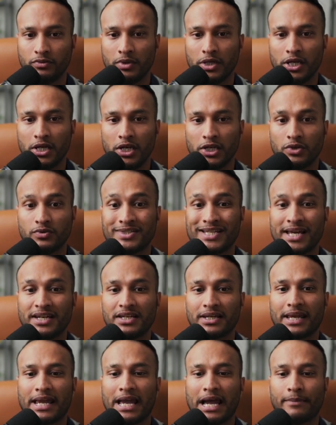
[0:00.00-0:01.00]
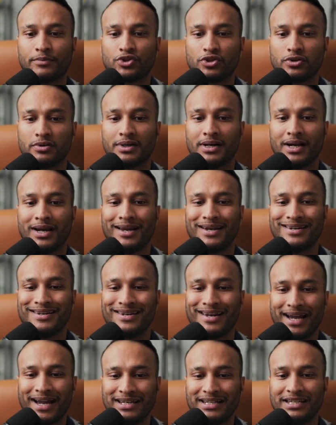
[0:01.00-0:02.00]
you tend to capture
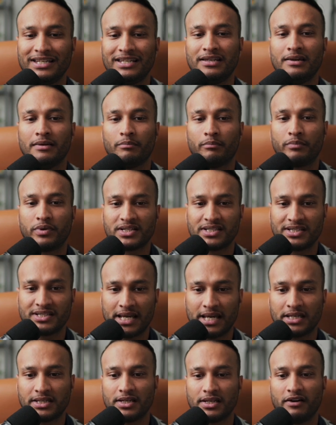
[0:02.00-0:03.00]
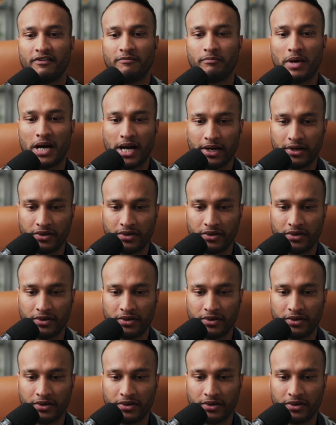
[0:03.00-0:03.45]
90% of buyers.